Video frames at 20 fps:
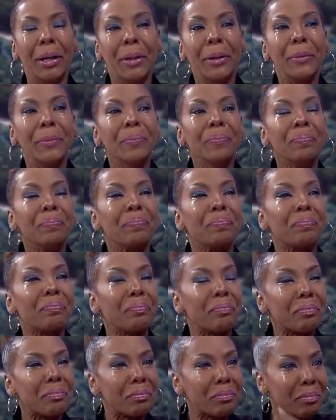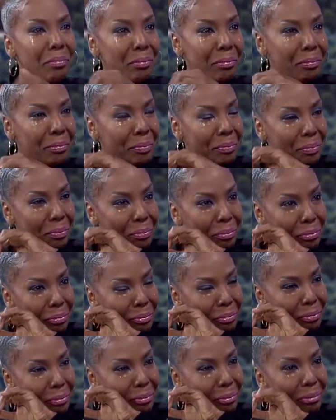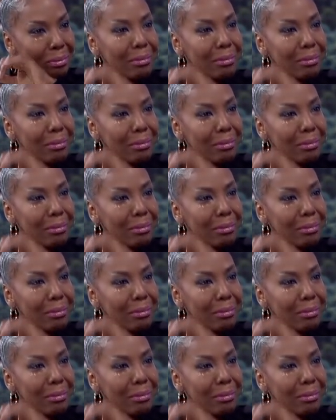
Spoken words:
Nothing is said.